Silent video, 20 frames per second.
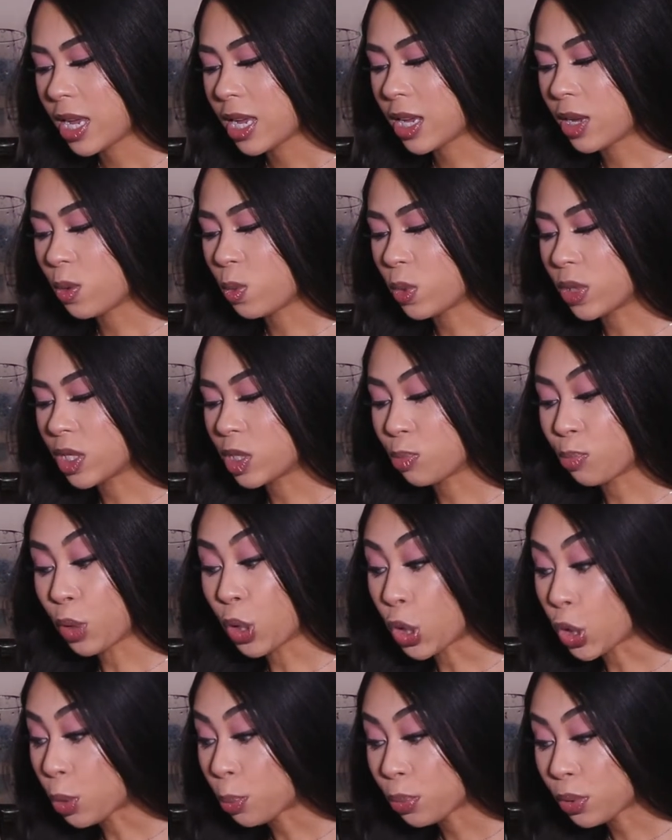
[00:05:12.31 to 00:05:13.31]
It was
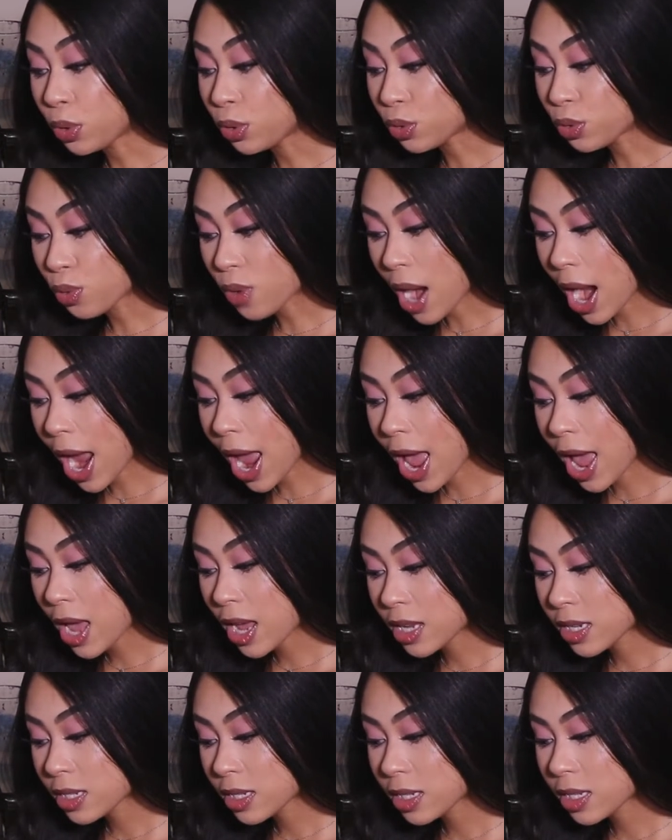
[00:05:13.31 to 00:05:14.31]
purple
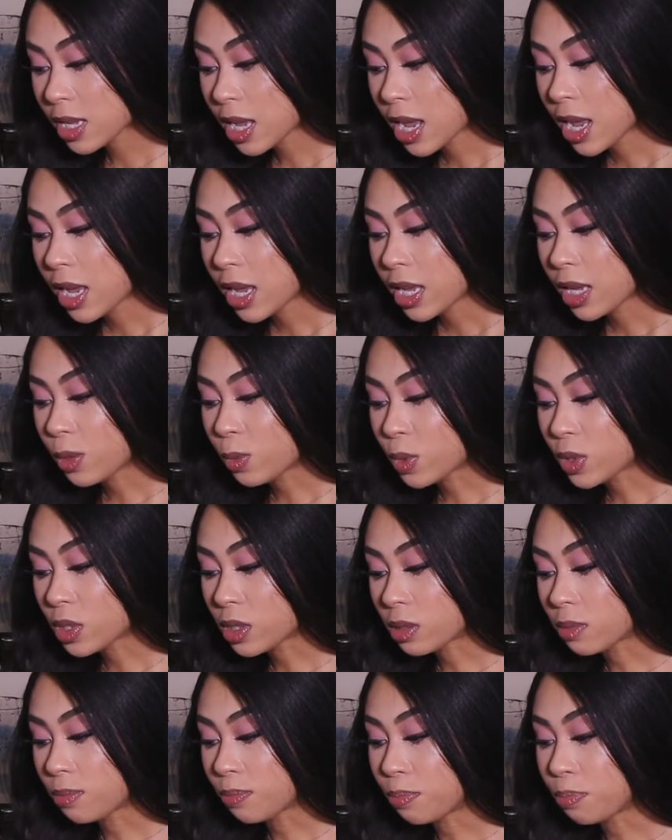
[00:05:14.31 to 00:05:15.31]
grass. It
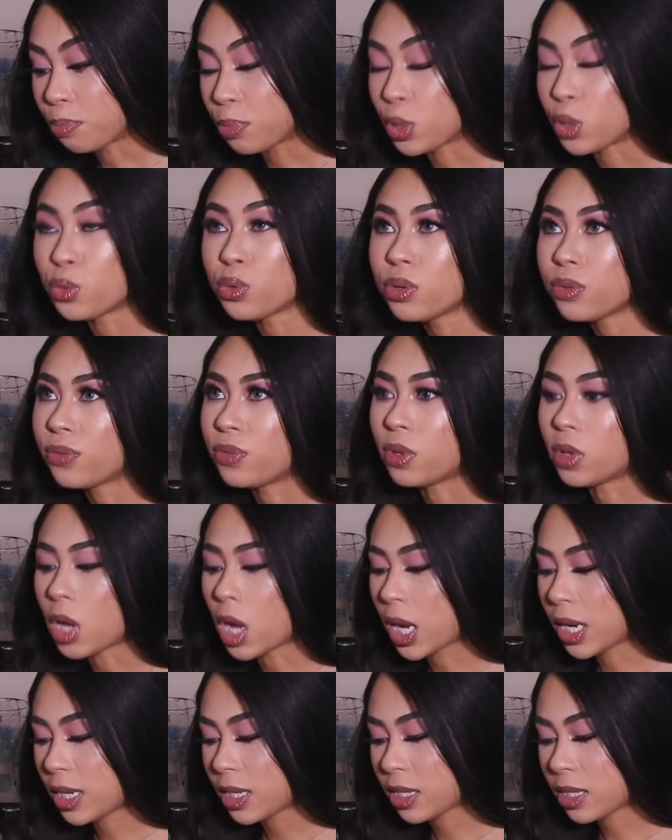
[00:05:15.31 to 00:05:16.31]
was beautiful,
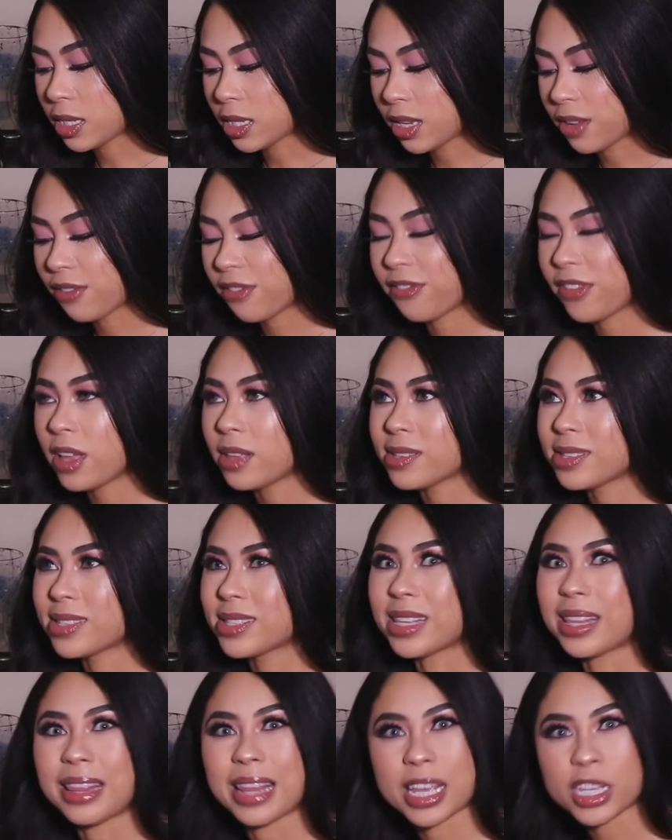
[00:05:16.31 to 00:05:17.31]
honestly. It felt
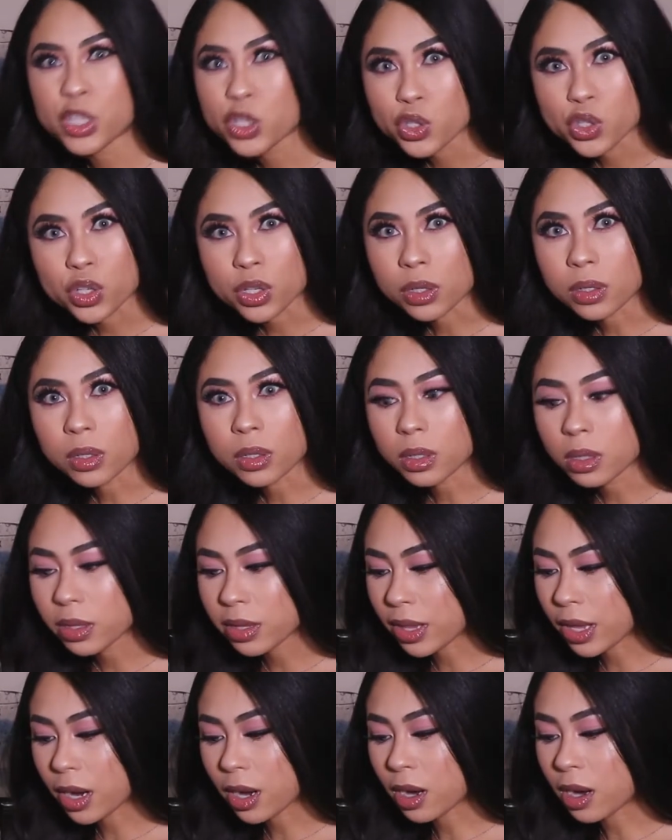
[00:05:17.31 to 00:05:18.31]
celestial
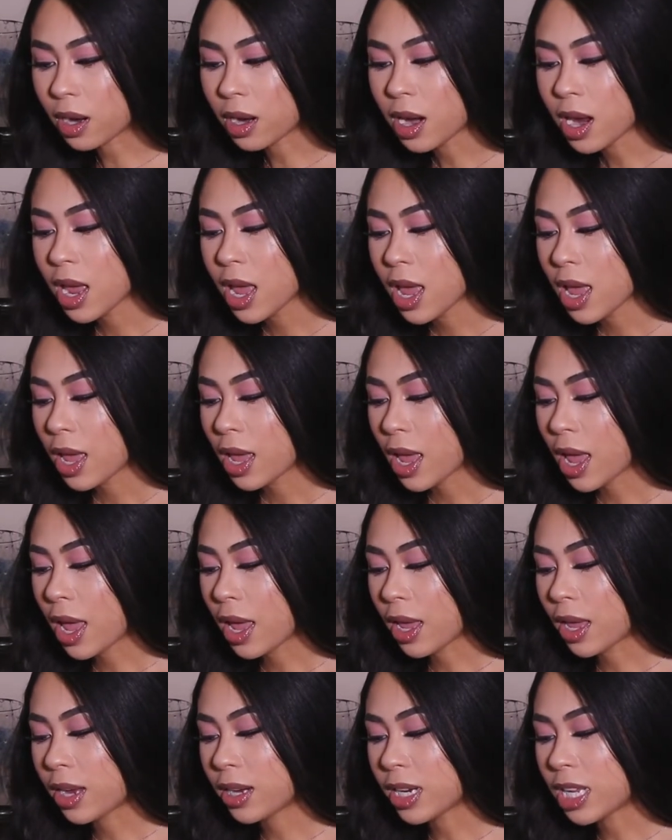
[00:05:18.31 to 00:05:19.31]
there.
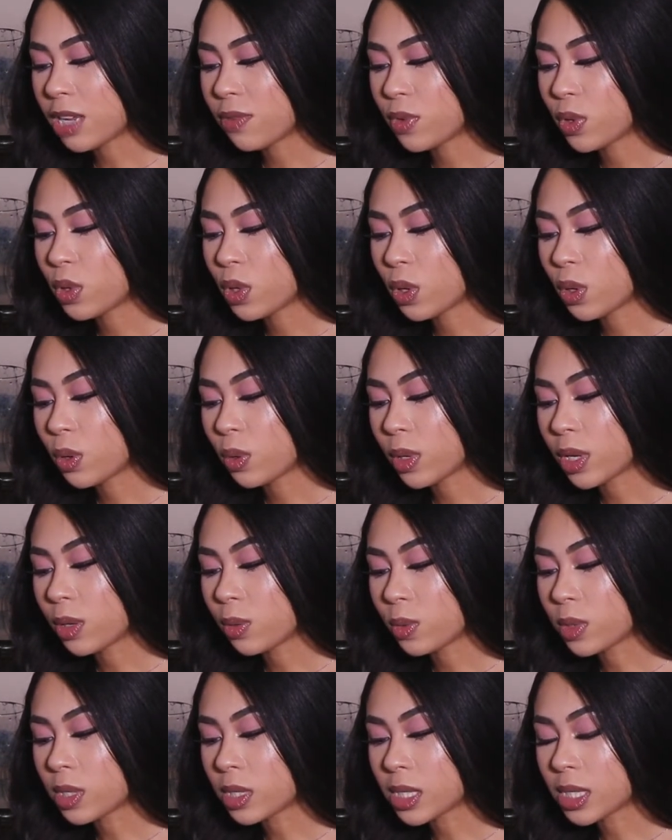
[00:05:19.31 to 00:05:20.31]
And even though
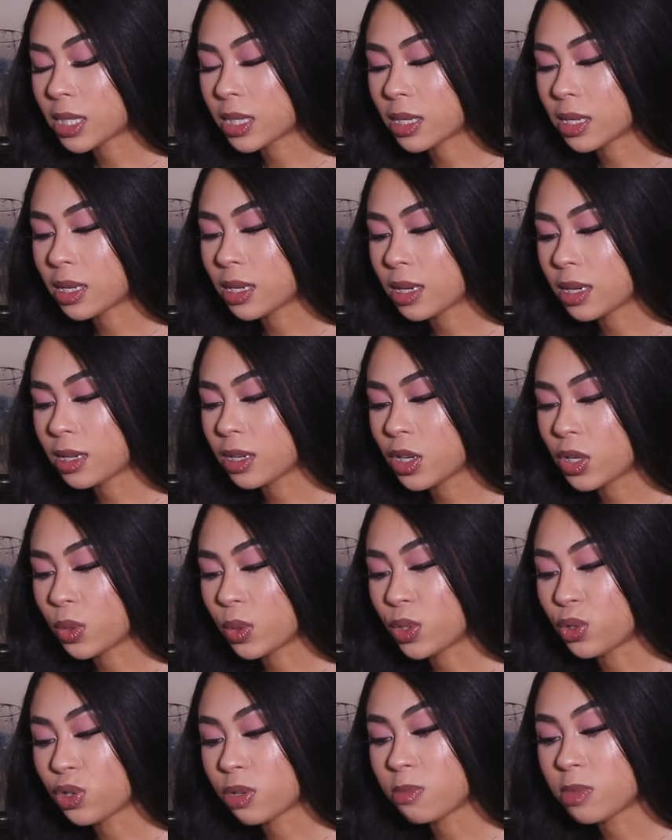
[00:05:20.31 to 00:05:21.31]
it was, you
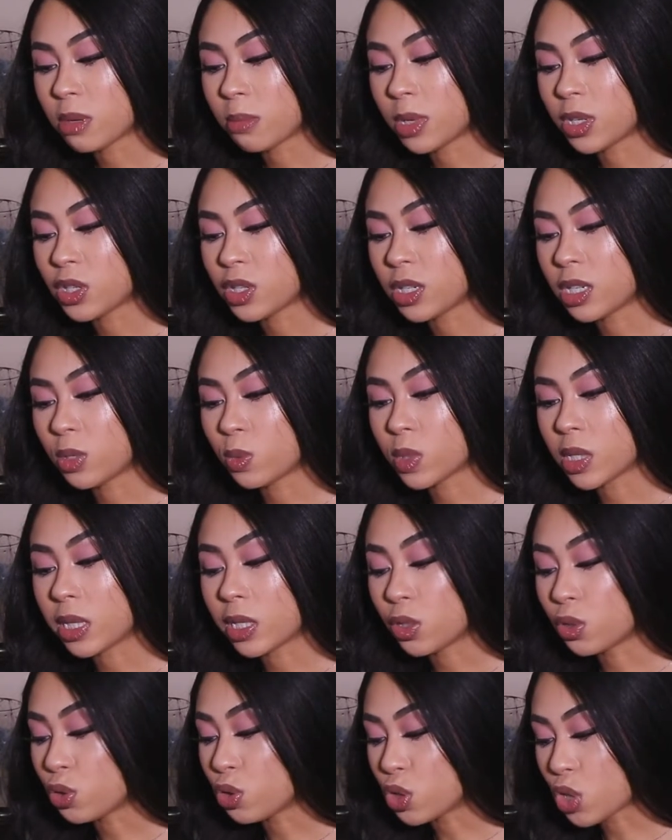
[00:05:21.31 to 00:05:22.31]
know, a dream dimension, it was
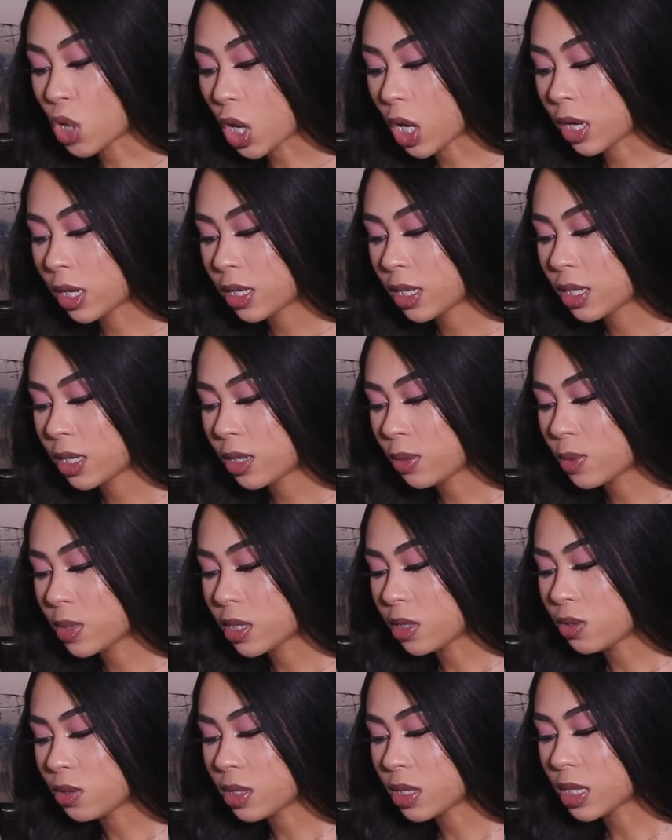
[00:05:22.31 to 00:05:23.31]
a little dark, it was
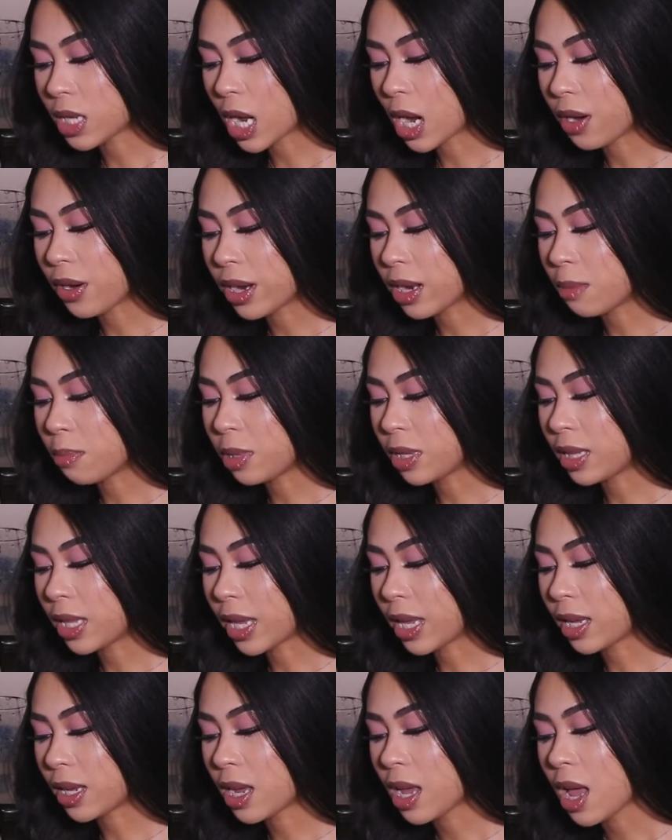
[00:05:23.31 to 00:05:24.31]
a little scary, but
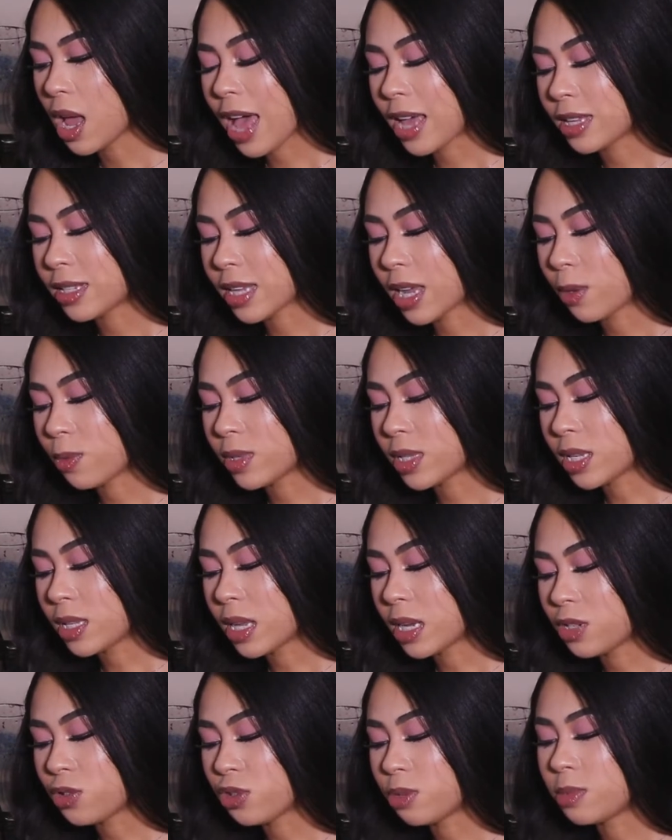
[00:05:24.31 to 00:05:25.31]
like as I was in
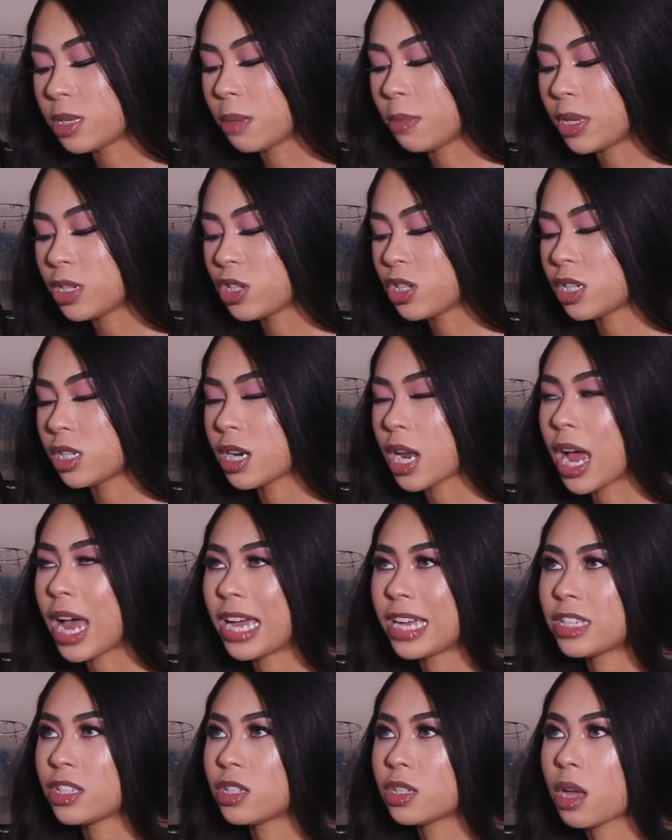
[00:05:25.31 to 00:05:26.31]
that dream dimension,
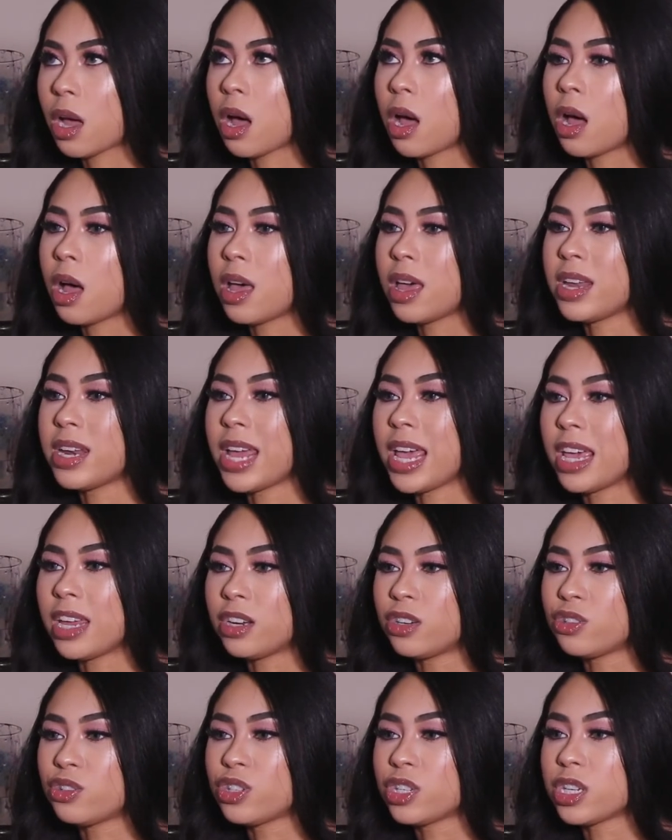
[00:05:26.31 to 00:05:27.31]
I saw an
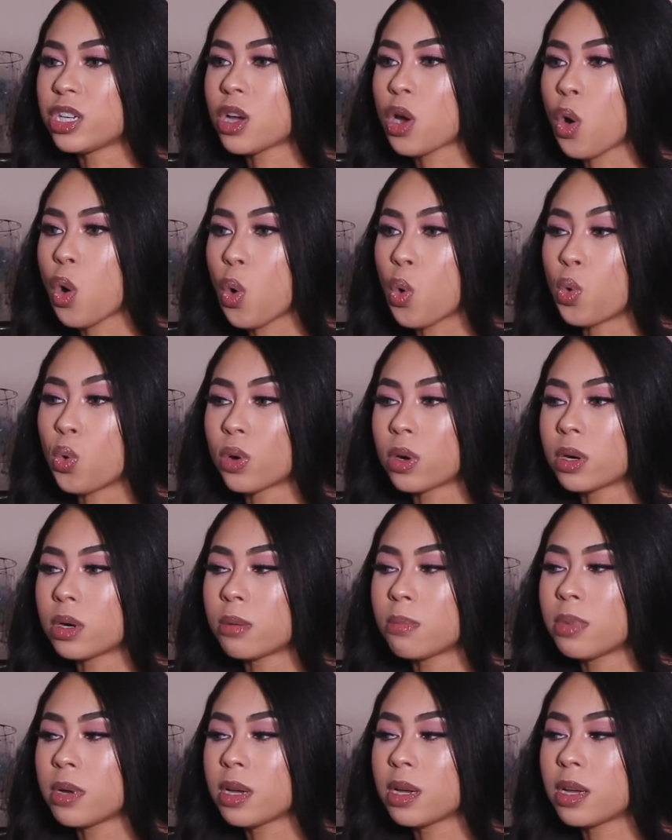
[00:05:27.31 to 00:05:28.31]
energy
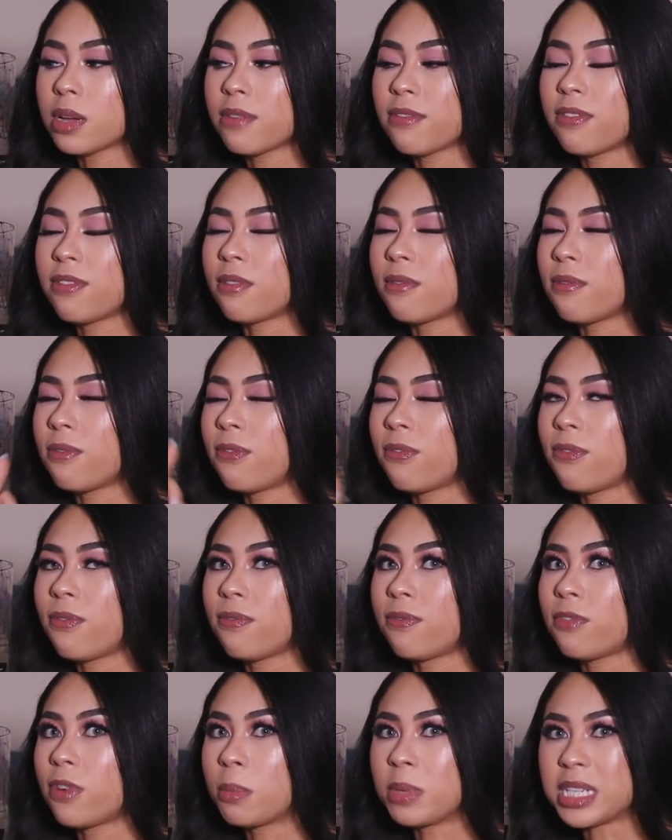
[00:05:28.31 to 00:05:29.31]
orb
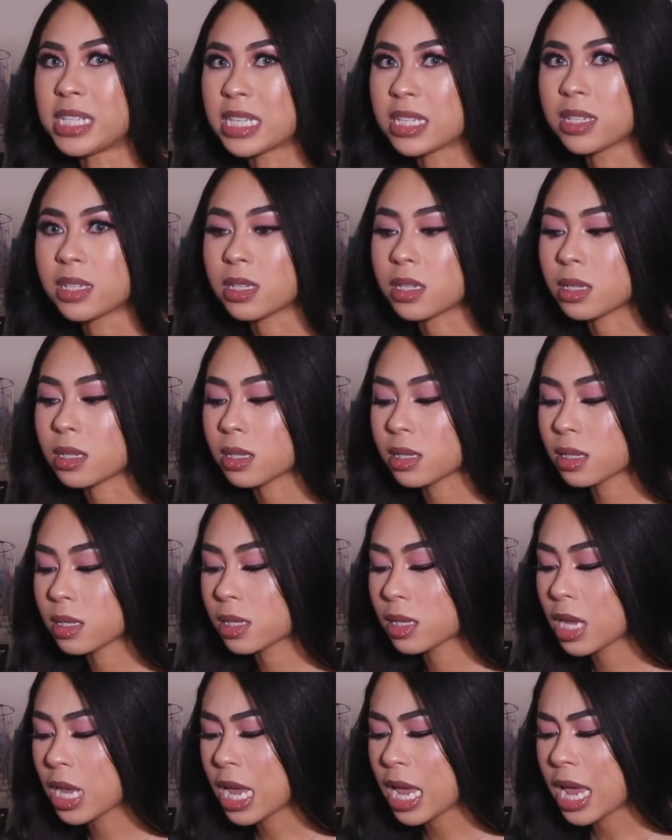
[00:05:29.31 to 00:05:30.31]
from, from a
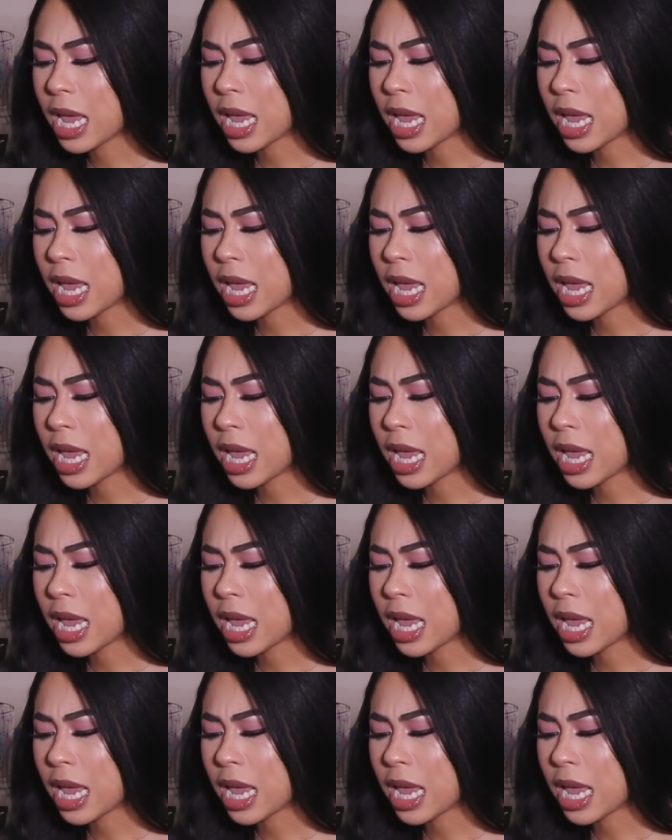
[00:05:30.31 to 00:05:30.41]
distance.